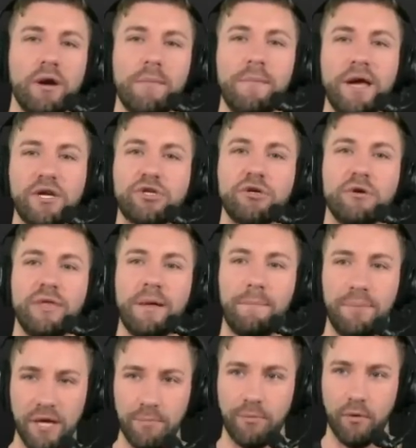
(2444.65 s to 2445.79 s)
to make sure that
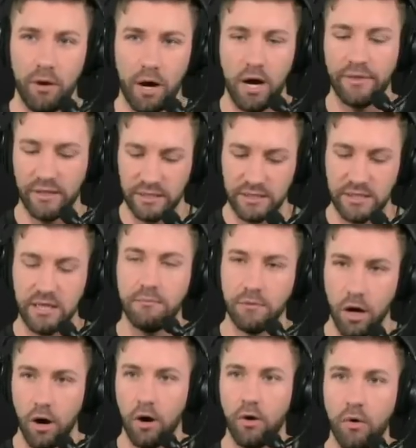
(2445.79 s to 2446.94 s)
people on this team
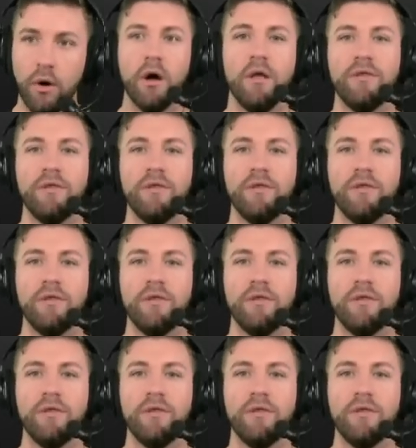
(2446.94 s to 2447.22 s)
know